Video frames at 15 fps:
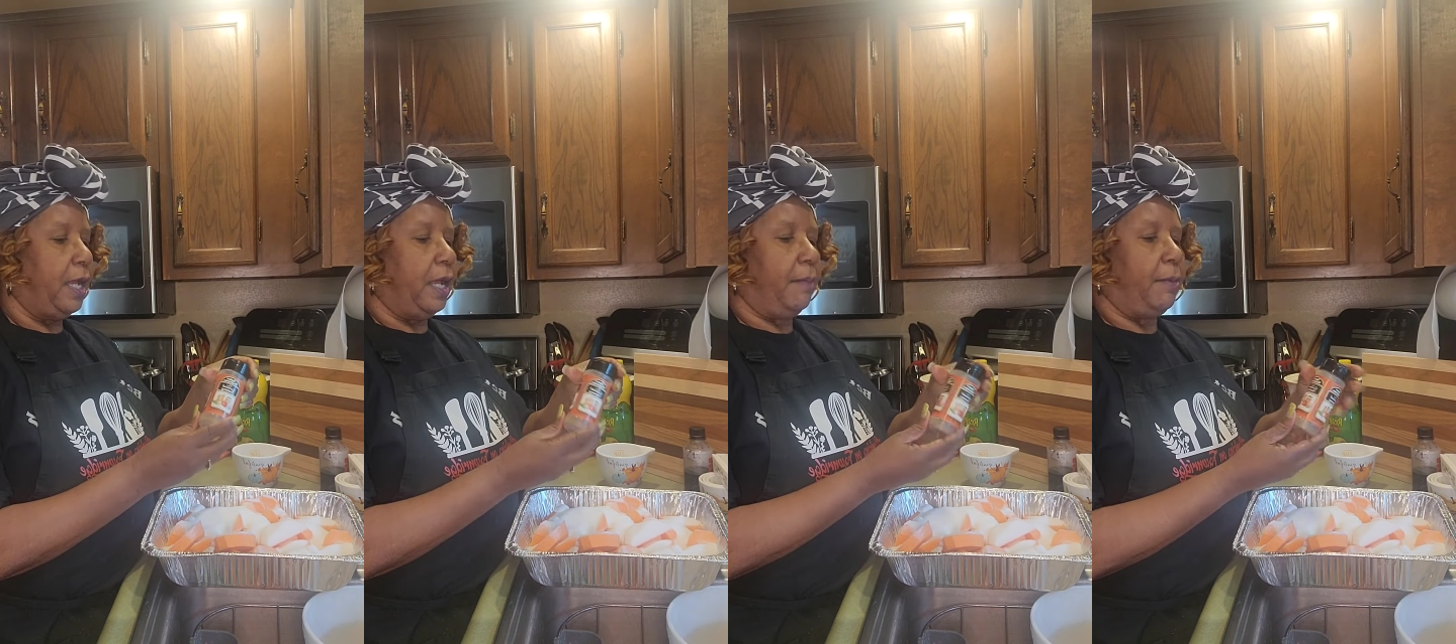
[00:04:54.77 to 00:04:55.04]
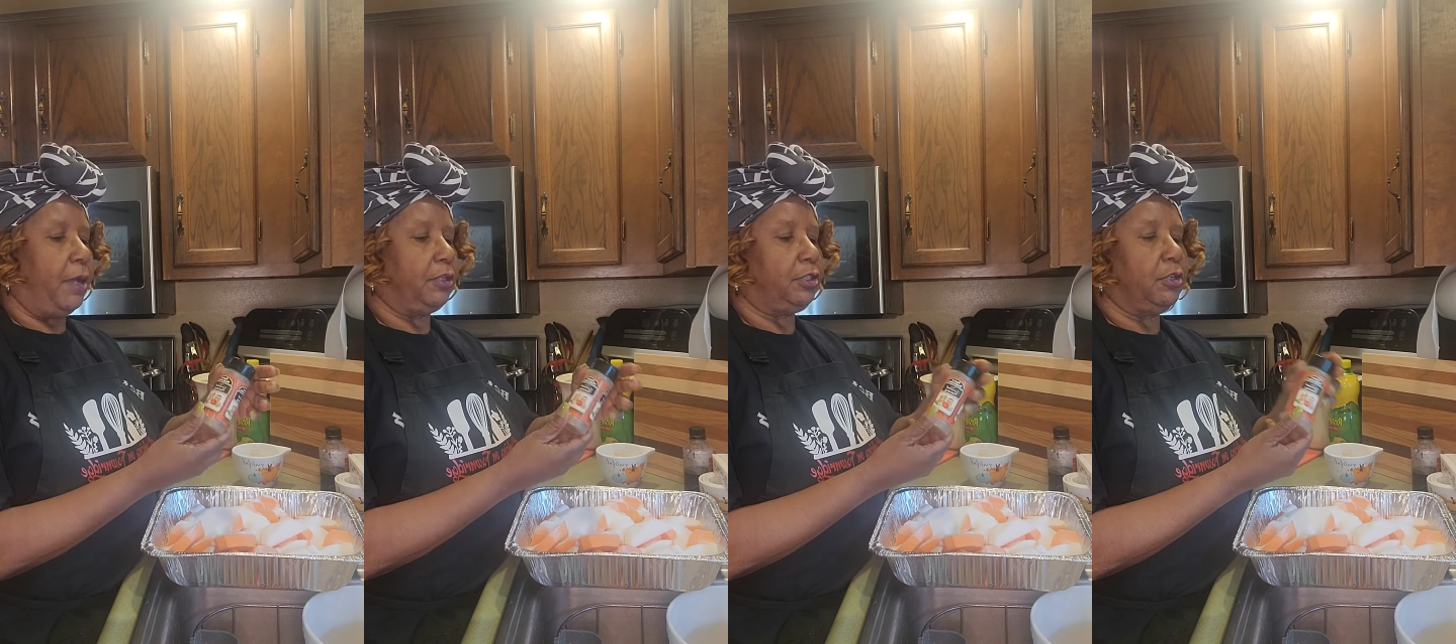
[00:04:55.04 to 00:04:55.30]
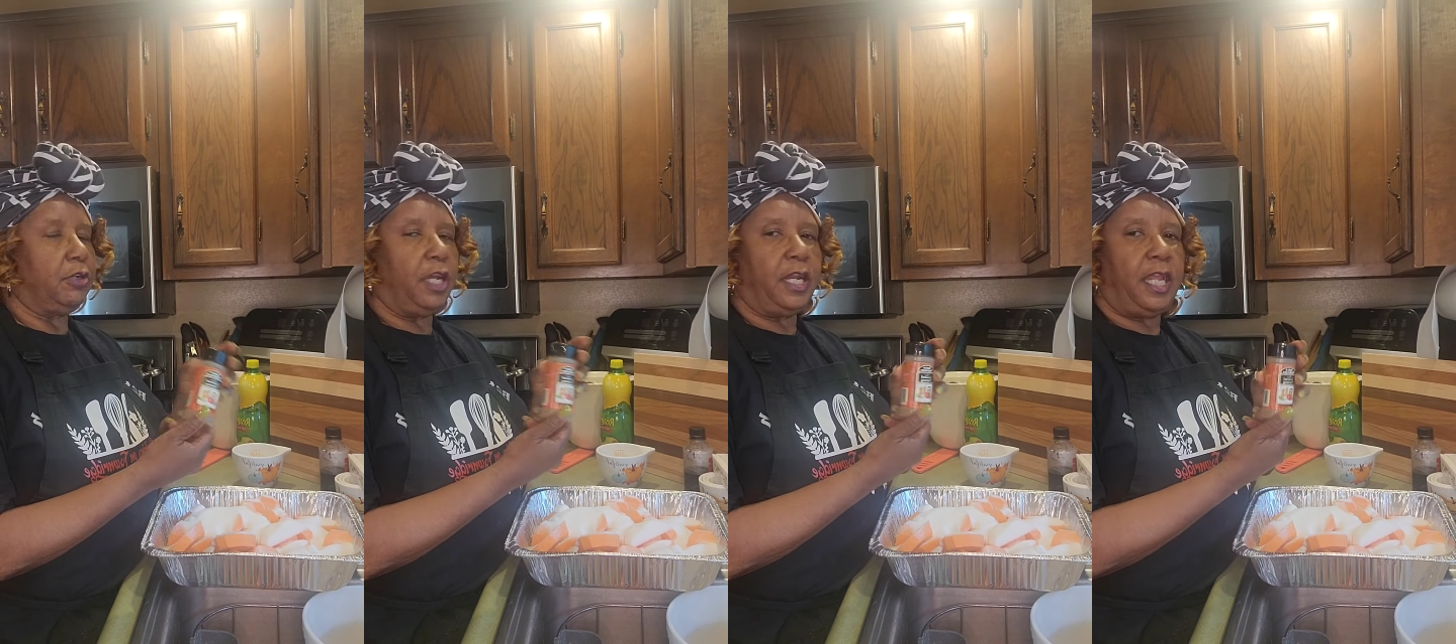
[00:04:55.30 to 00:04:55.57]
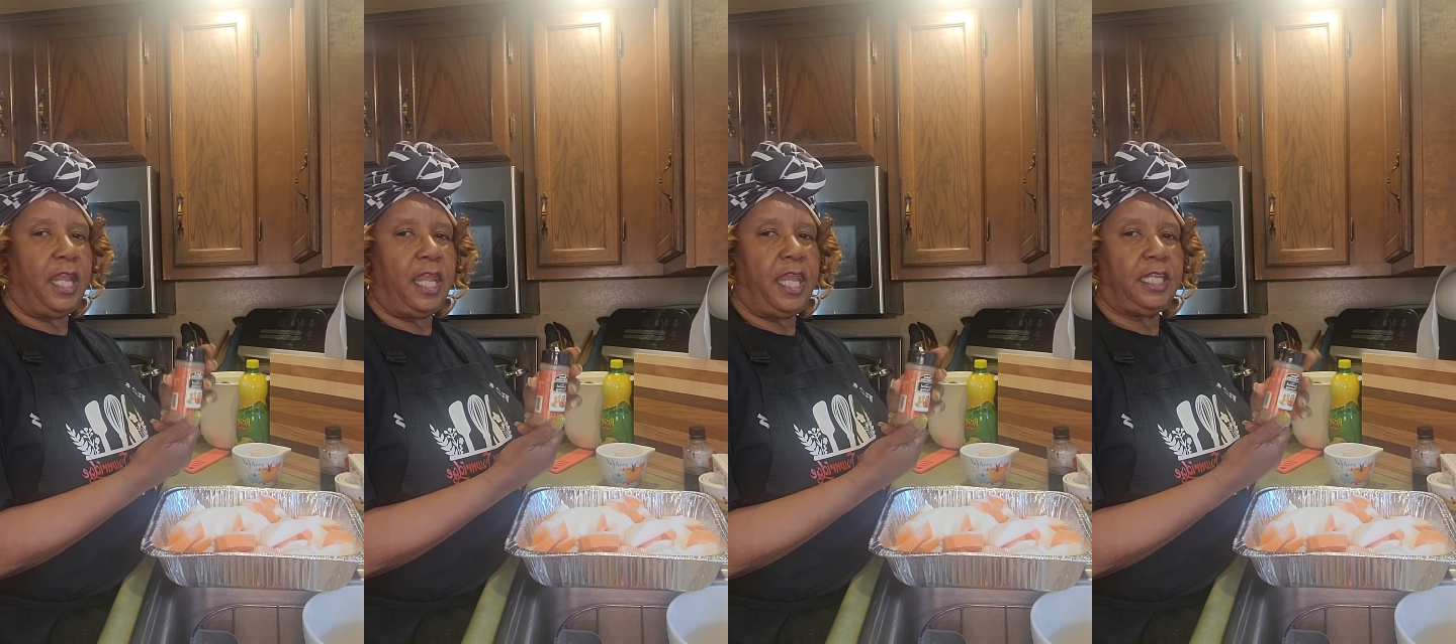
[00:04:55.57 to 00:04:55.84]
I'm also going
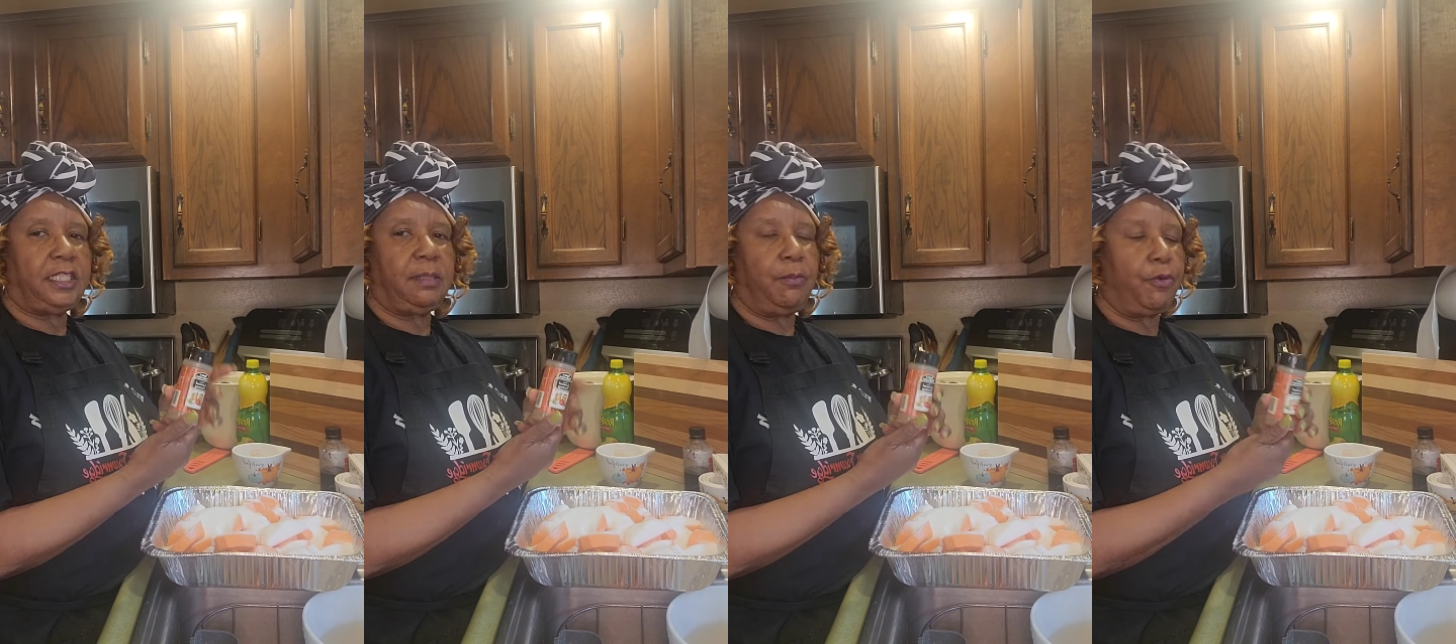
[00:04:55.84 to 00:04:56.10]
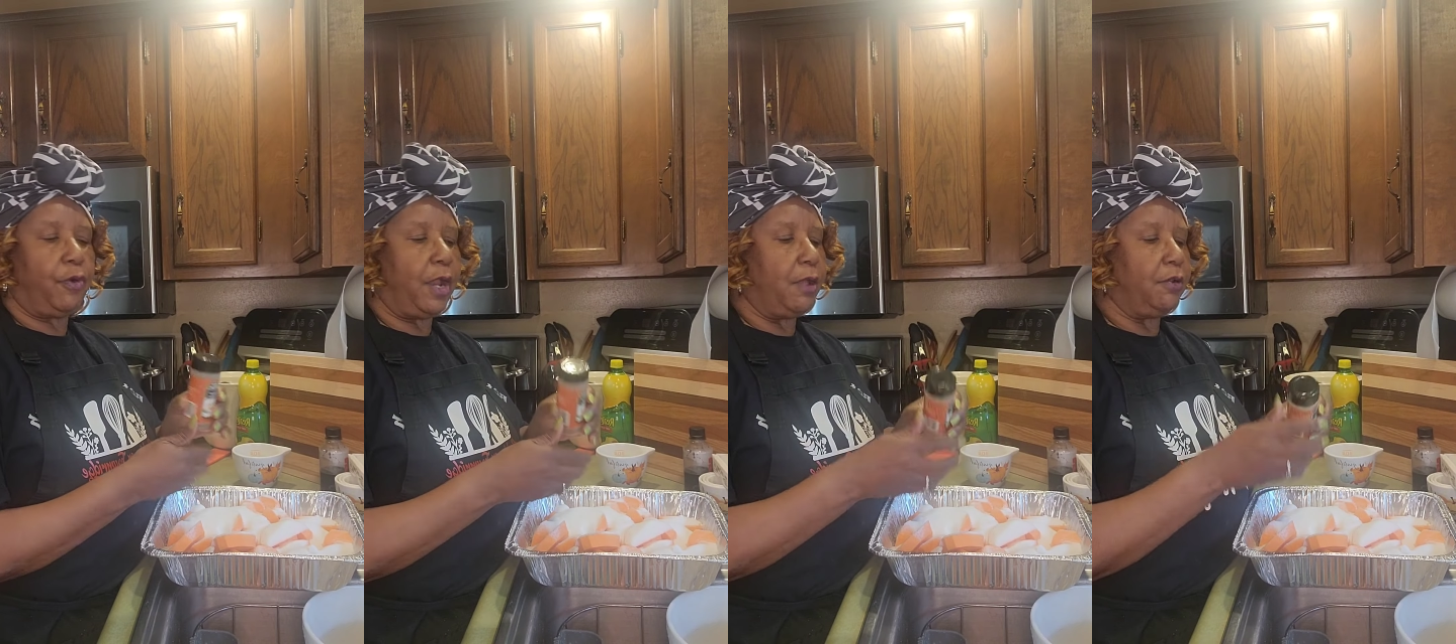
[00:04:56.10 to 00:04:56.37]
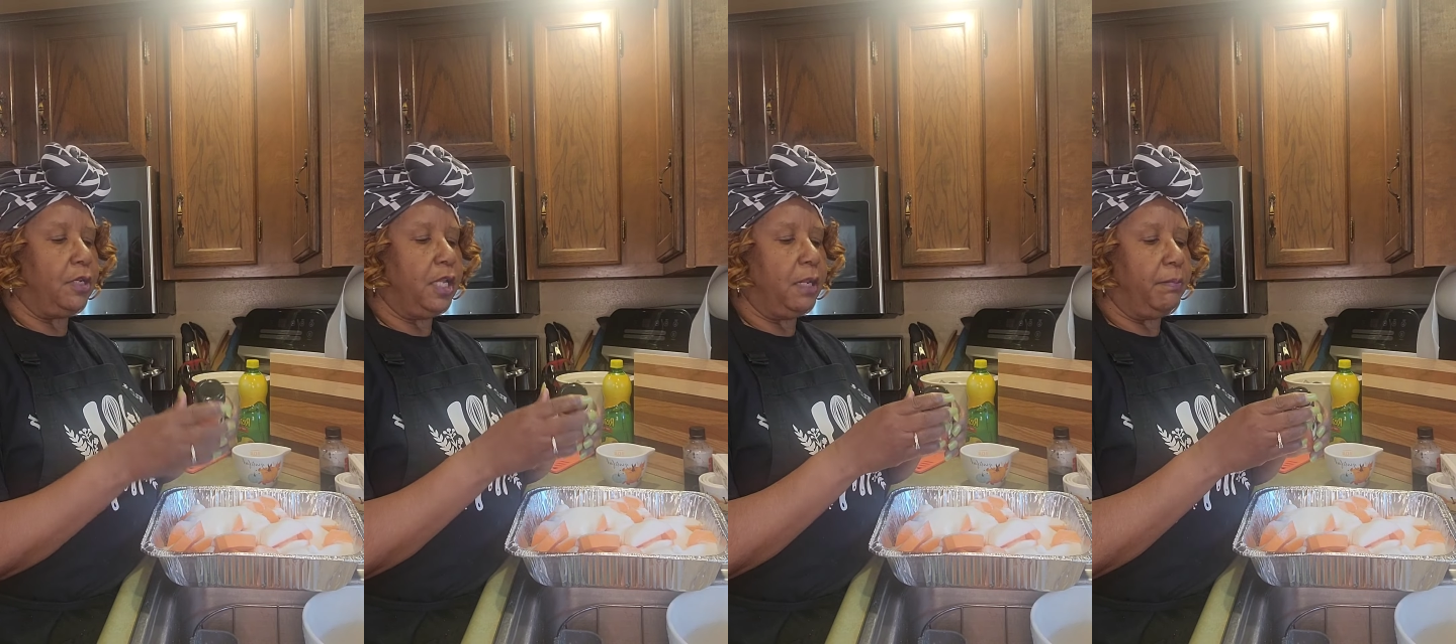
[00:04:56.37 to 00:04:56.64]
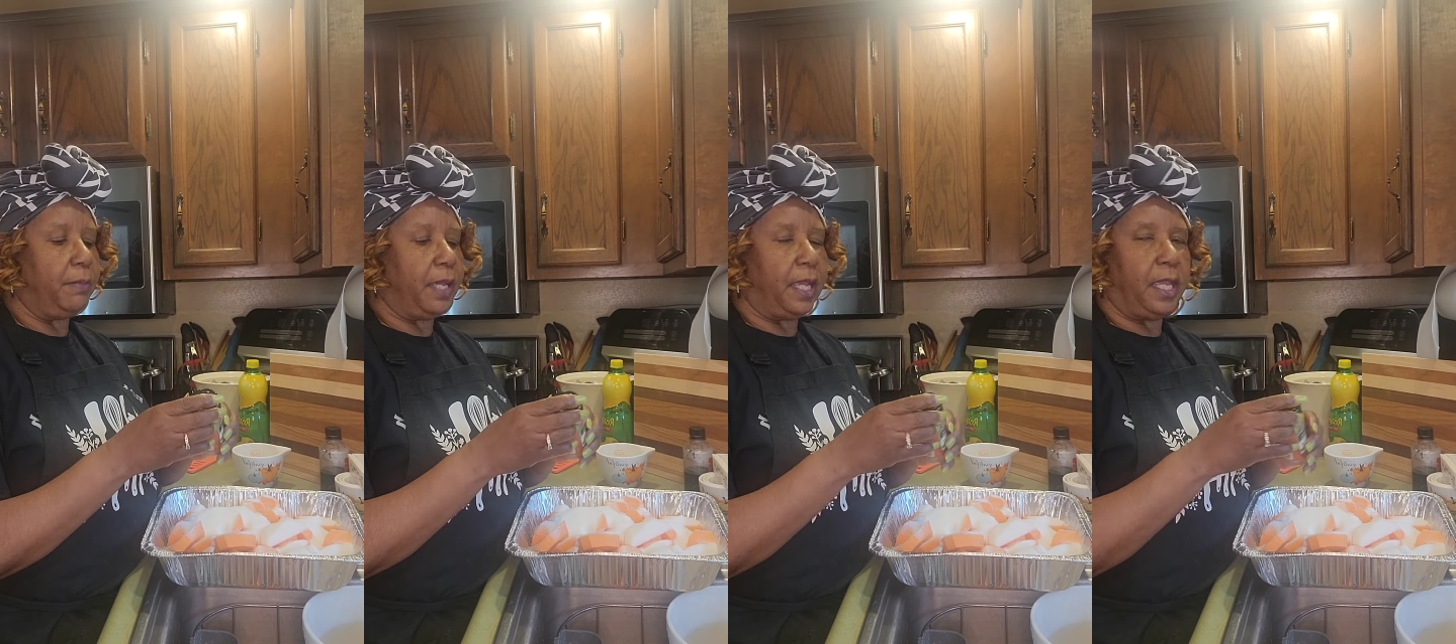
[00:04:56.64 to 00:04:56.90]
to add some ground
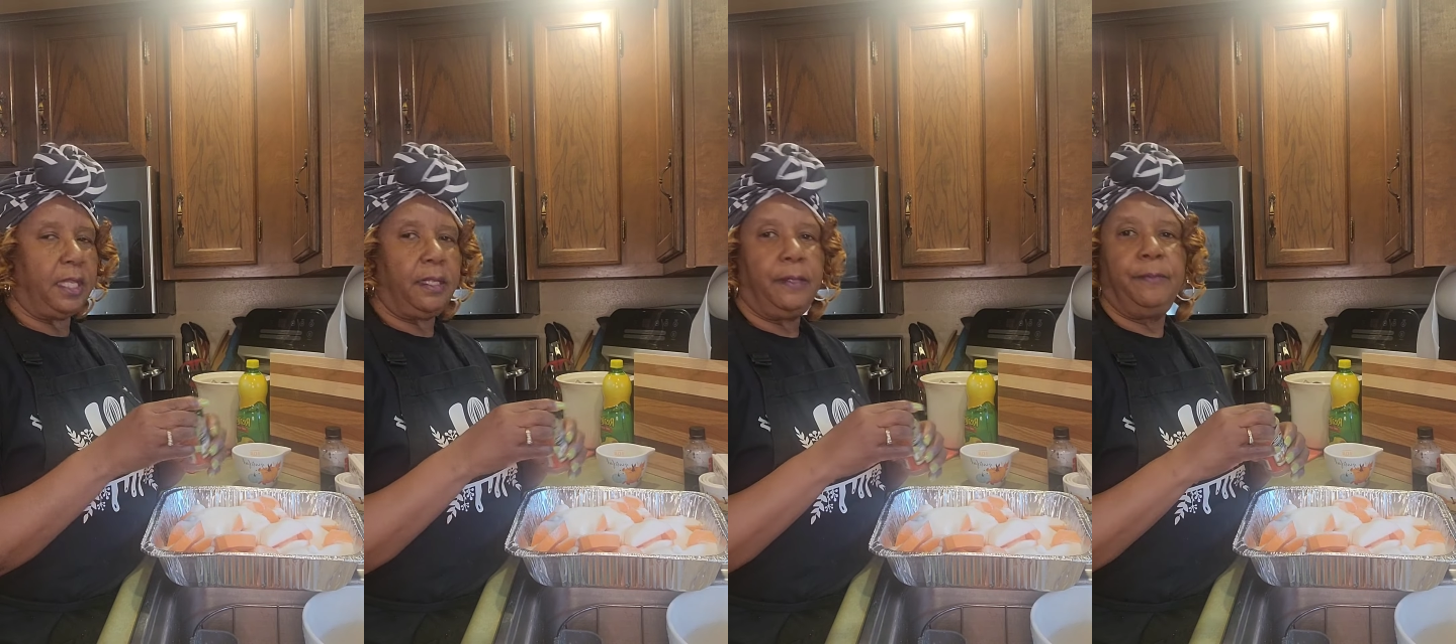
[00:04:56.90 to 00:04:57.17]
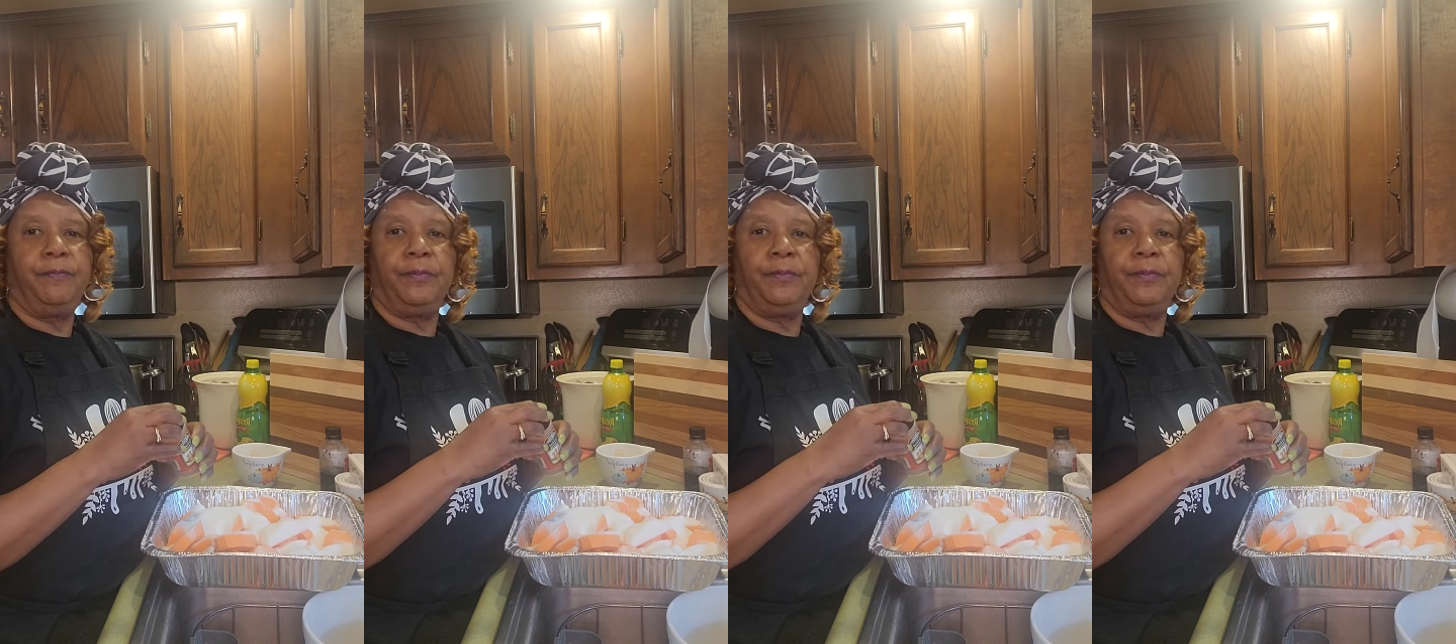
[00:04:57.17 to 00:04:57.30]
nutmeg.